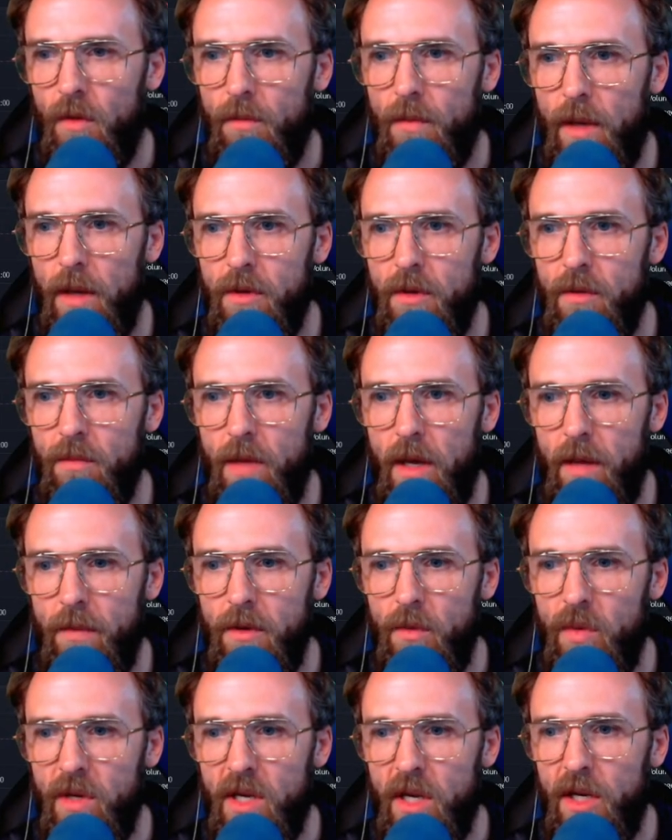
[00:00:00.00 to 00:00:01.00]
Maybe
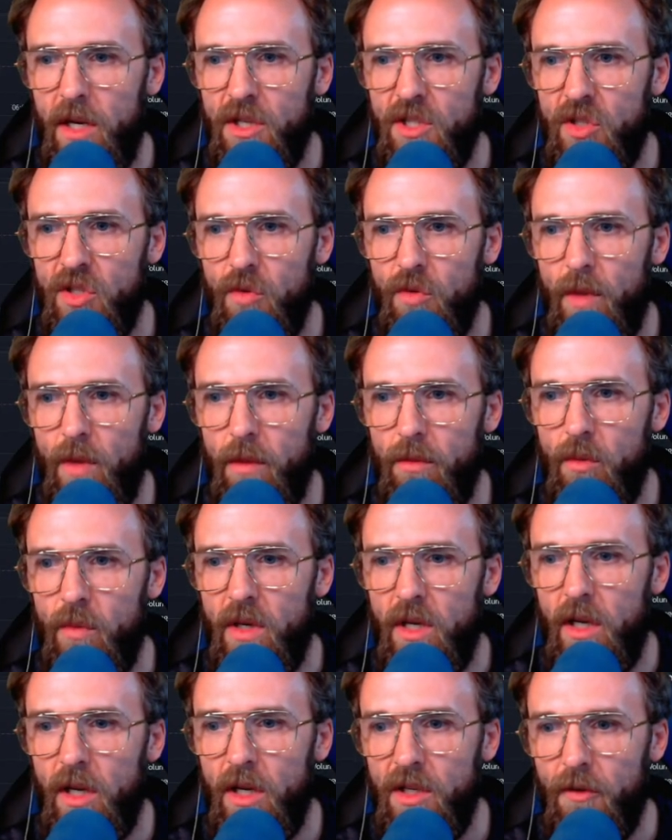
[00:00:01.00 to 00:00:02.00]
maybe we get into maybe we
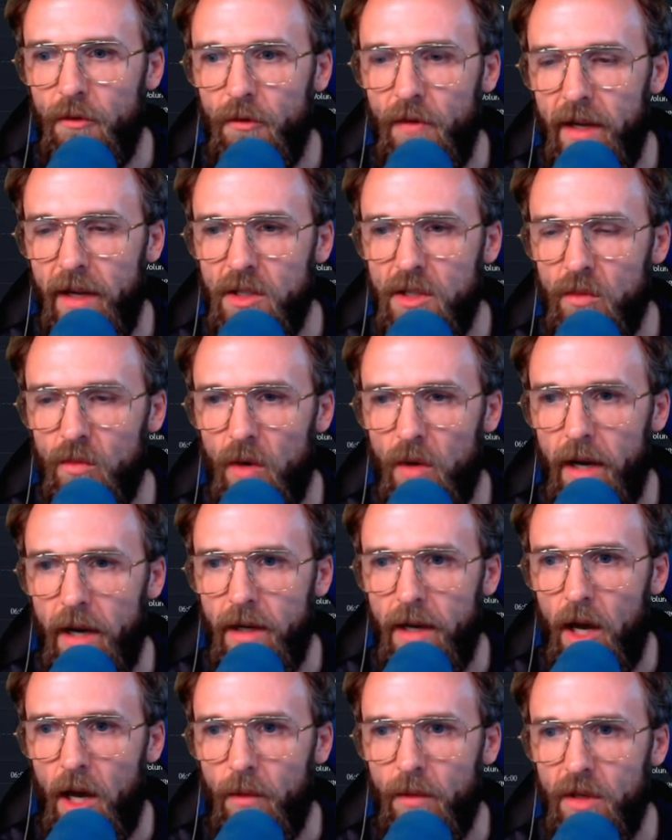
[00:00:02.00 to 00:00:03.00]
get into Phantom right
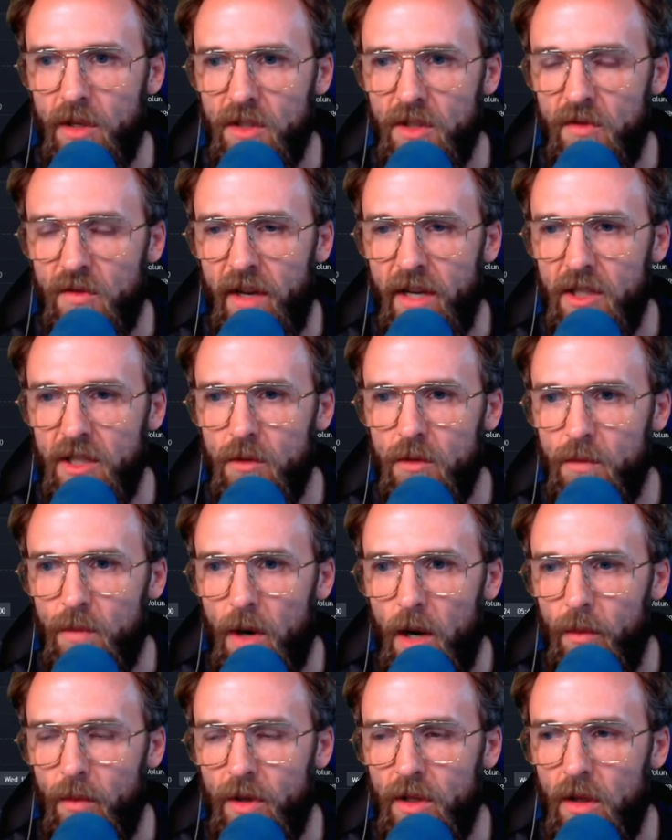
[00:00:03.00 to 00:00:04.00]
now, because Phantom,
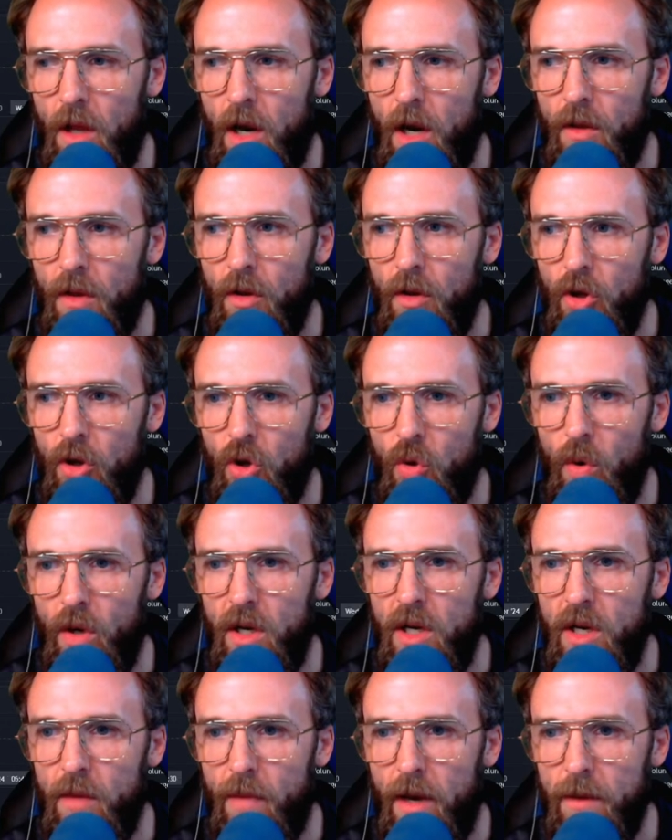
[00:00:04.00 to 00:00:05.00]
probably a lot of the
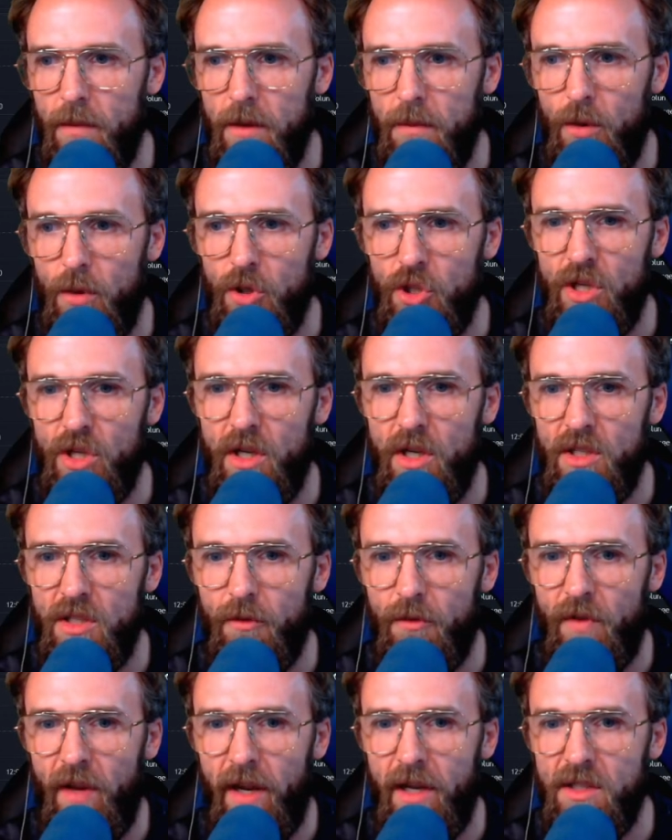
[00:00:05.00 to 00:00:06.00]
liquidity might be pushing
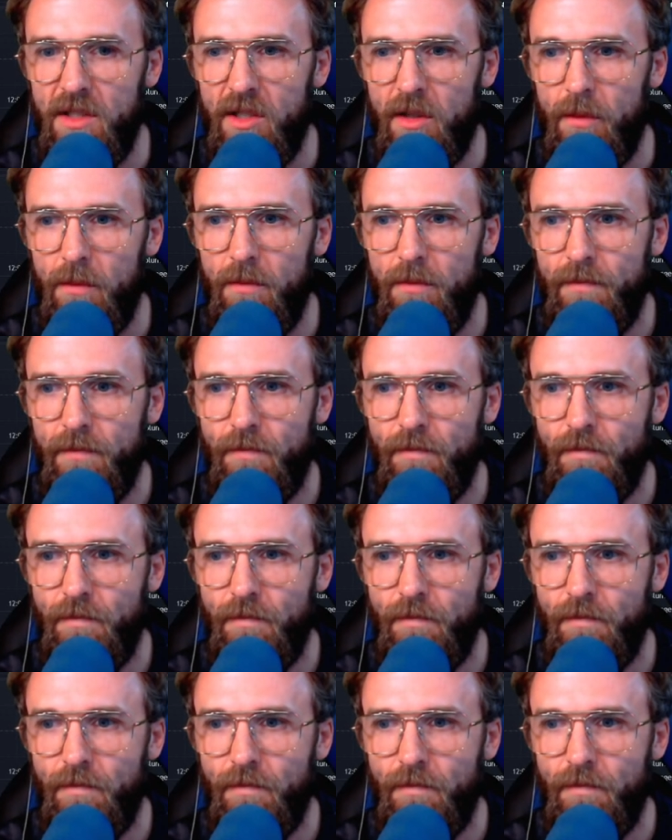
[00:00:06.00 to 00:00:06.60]
into Phantom.